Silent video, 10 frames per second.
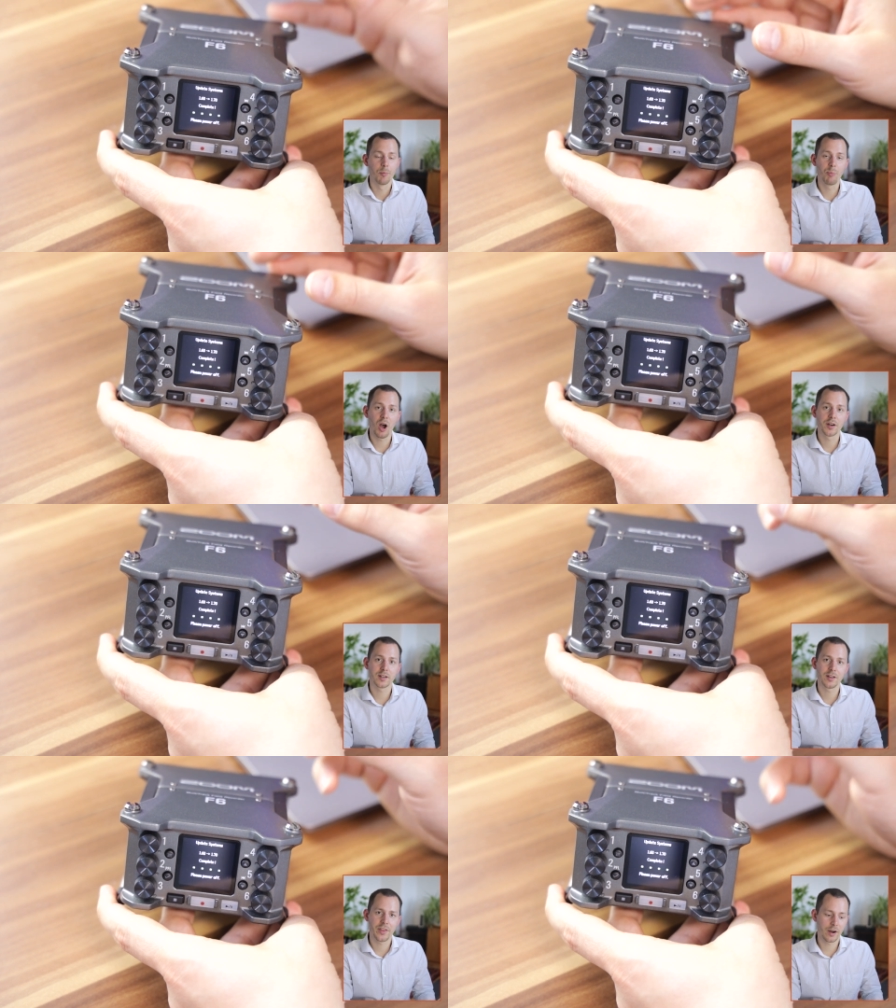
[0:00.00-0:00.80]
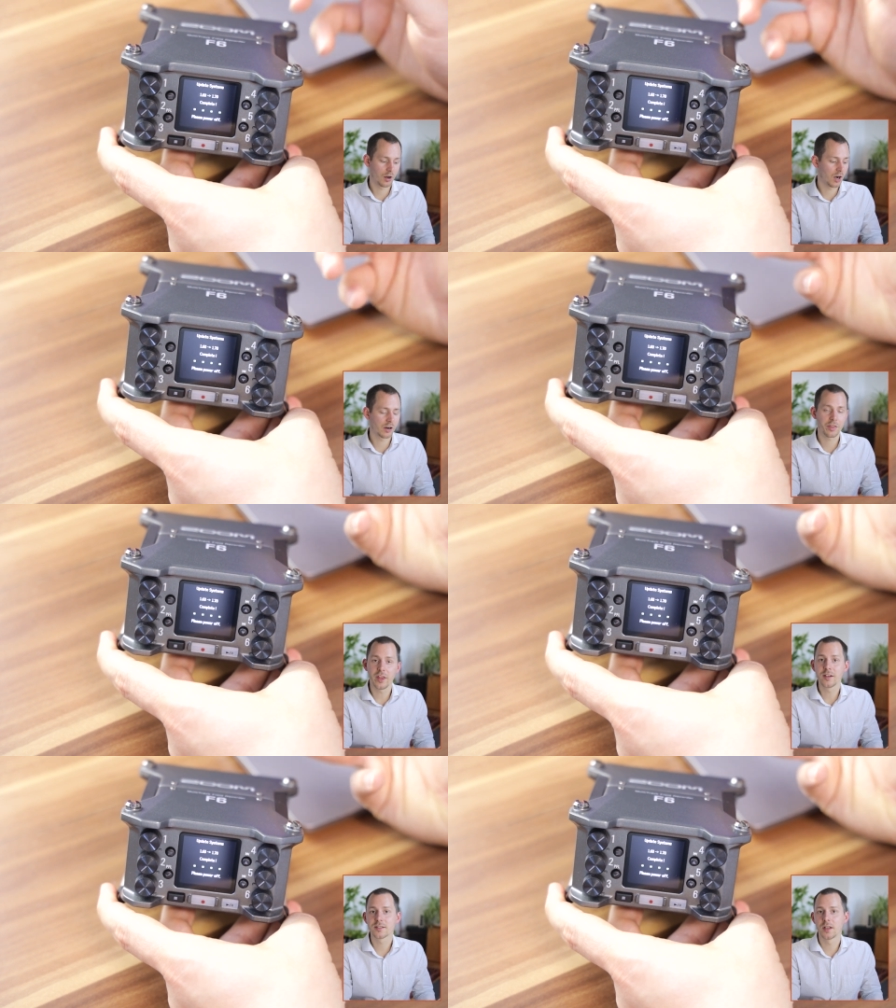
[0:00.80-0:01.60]
but there are
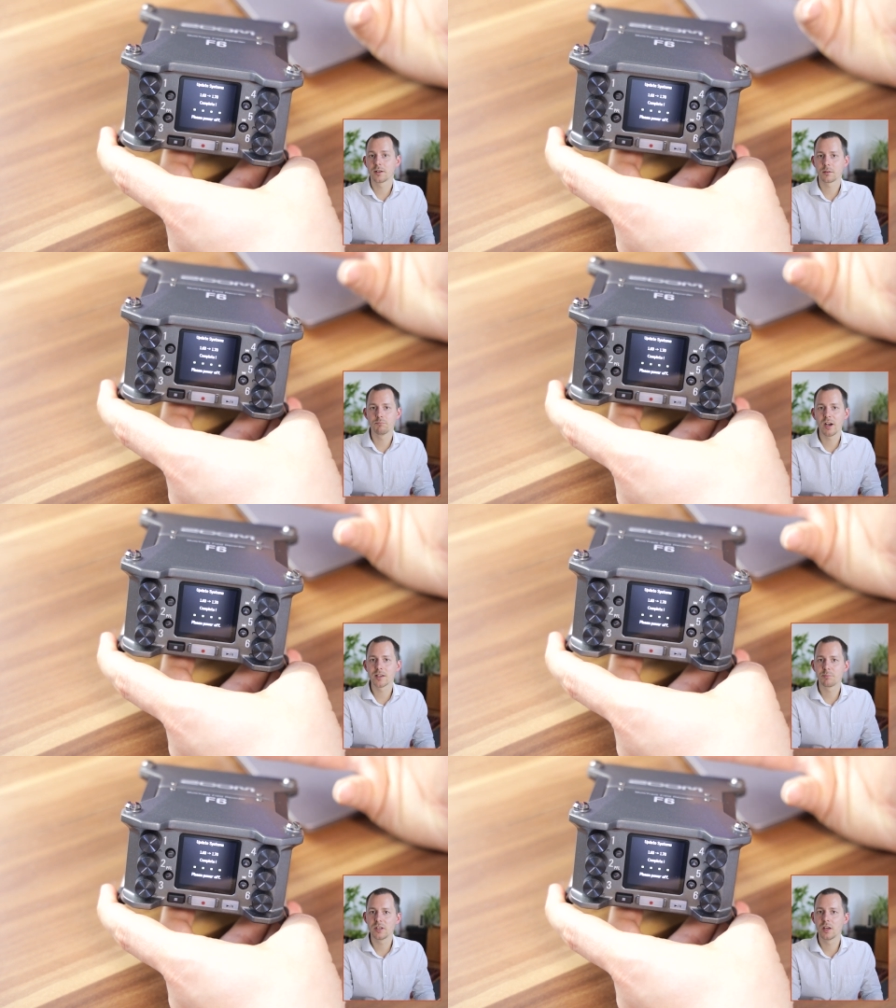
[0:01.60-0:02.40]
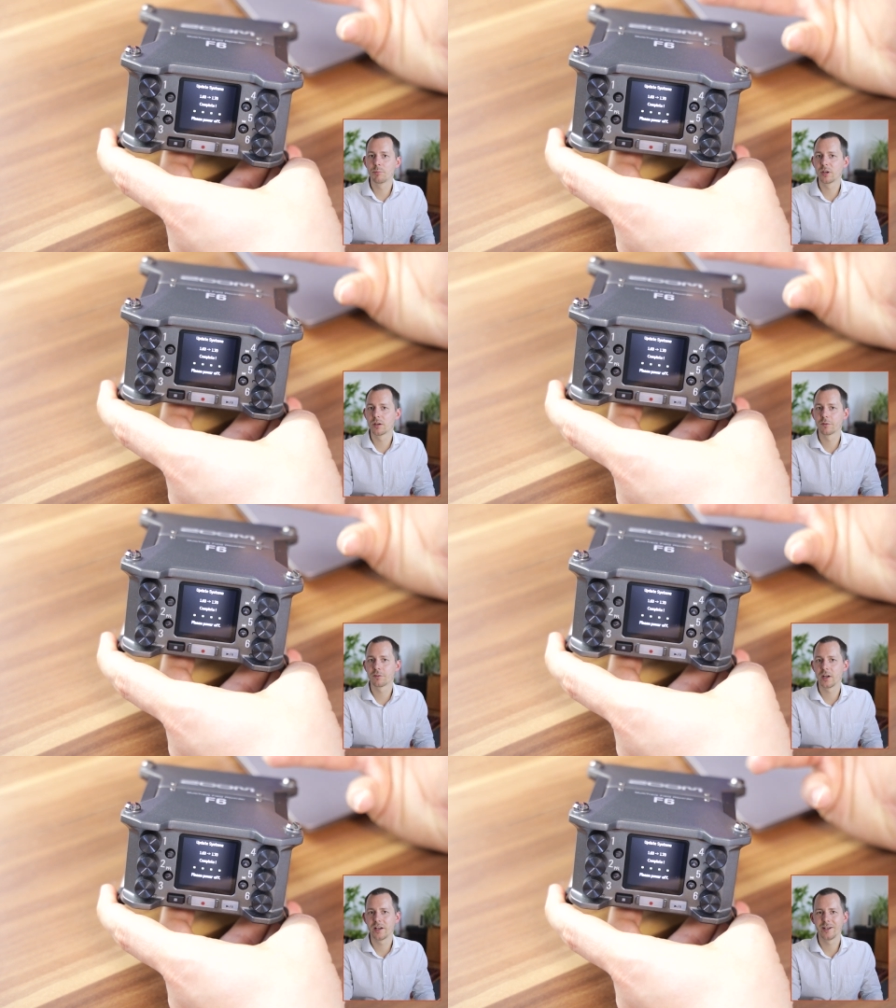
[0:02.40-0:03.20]
things that might be a bit of
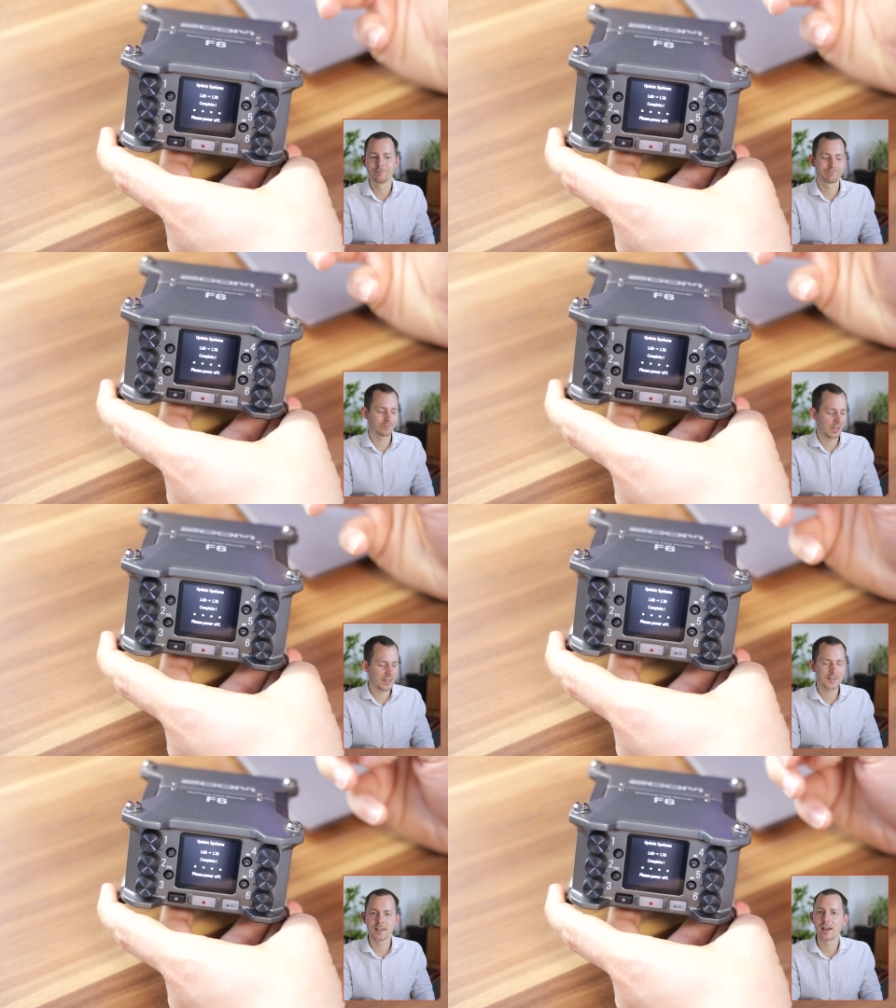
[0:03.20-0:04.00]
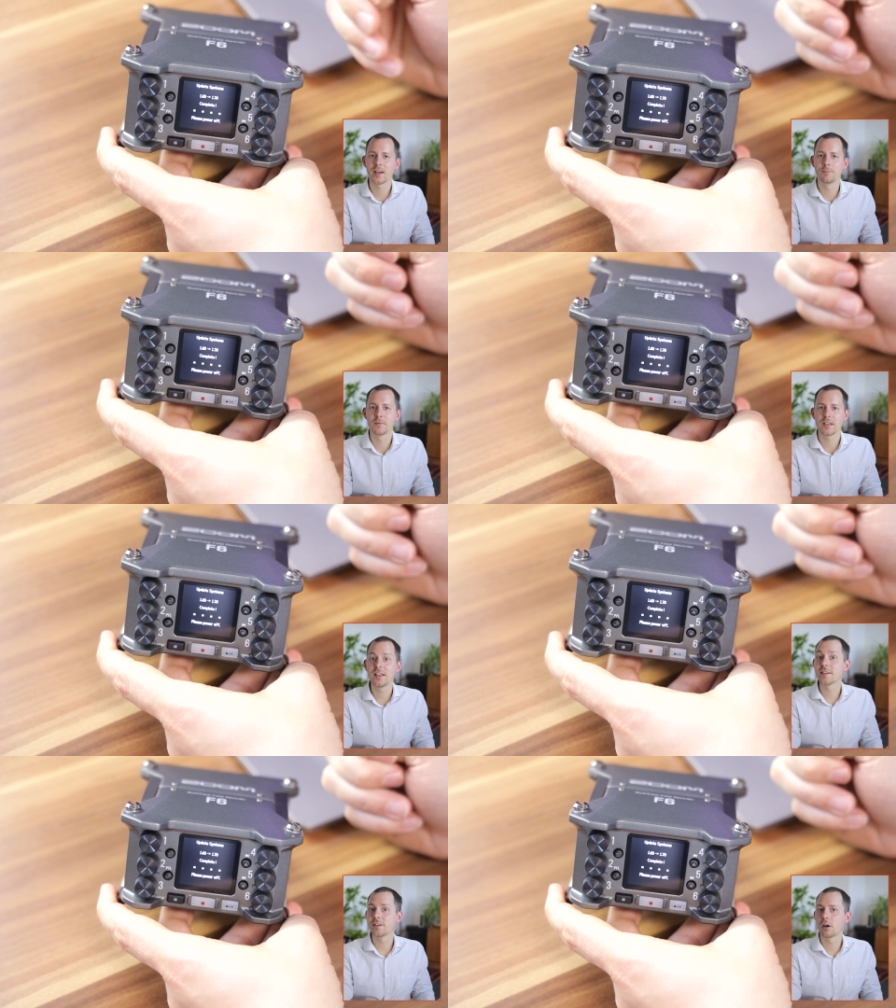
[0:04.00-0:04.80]
a, let's say,
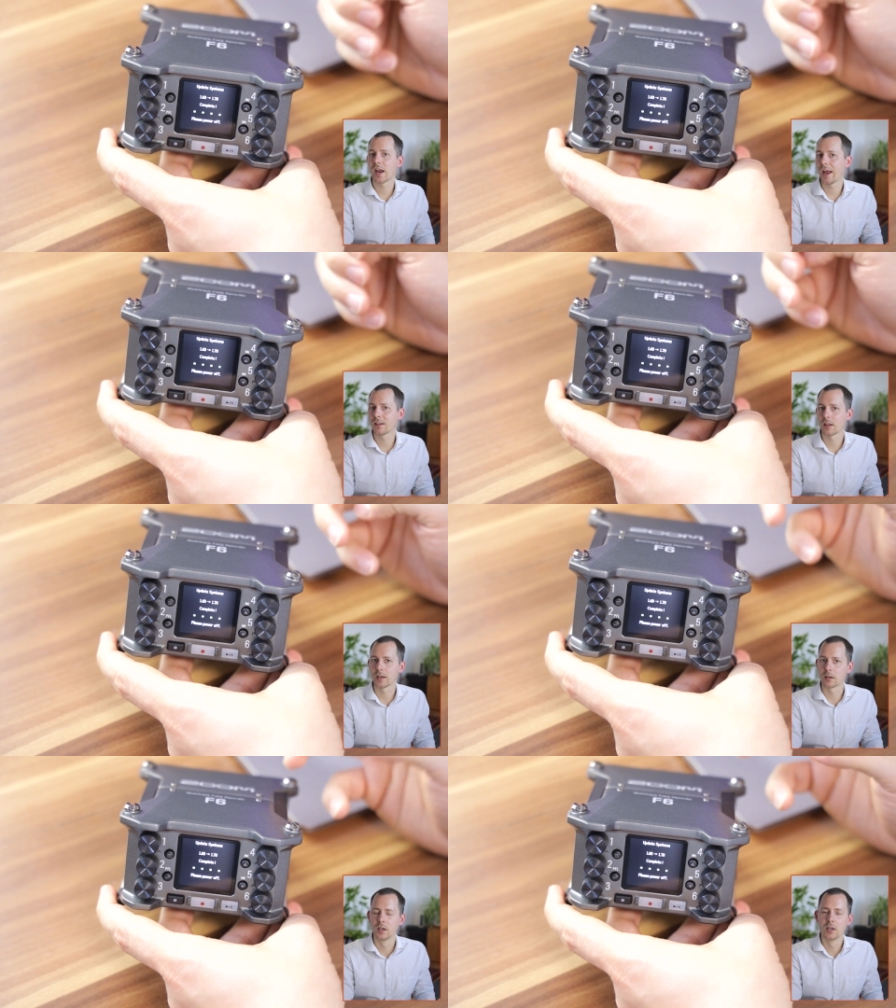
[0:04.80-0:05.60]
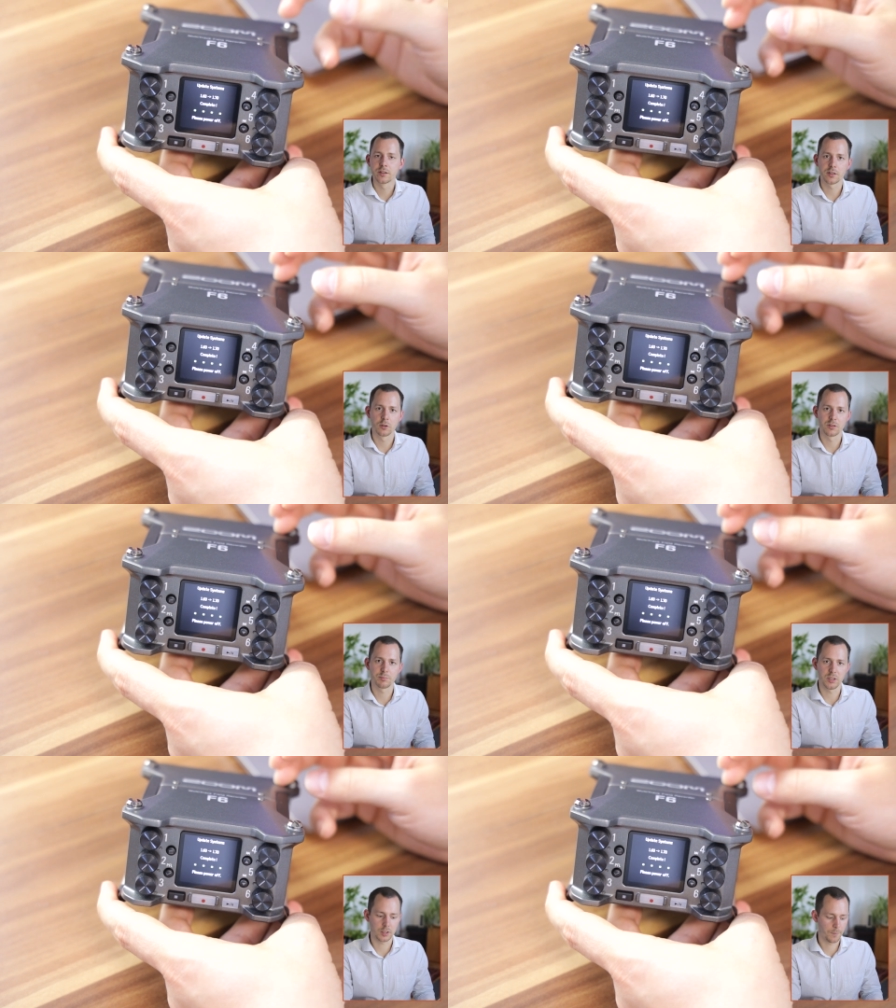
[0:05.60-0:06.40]
easier handling, so to
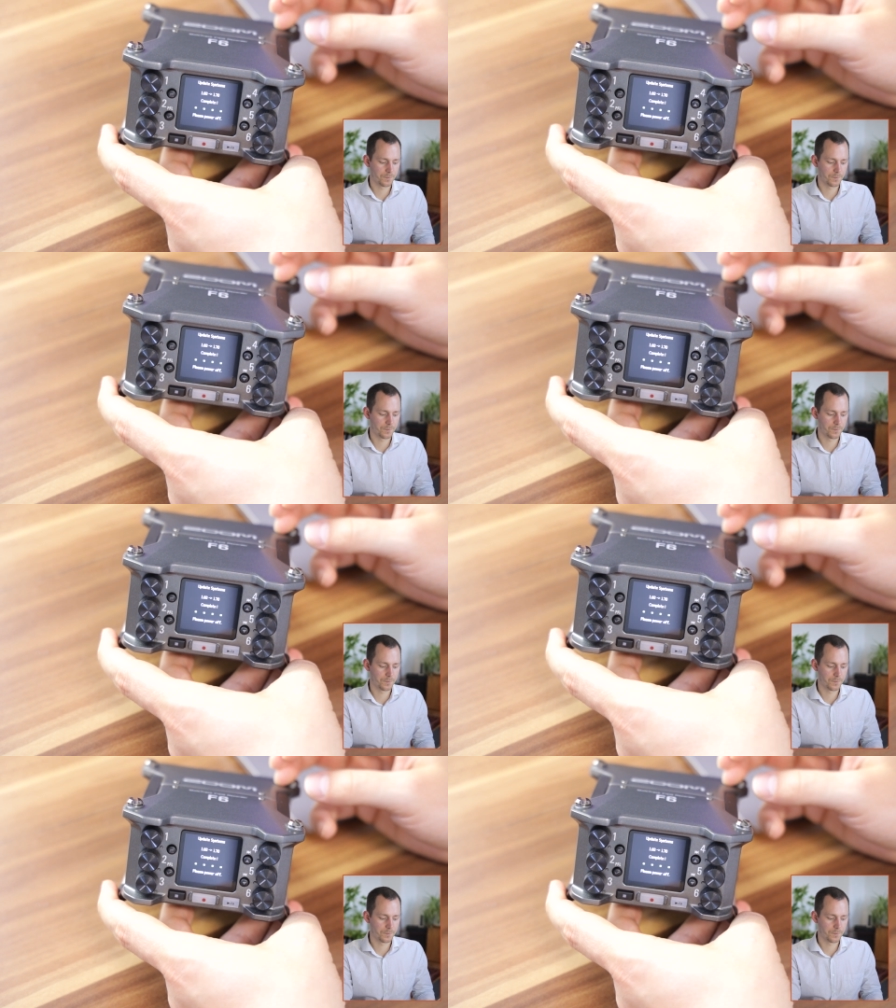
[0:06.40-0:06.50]
speak.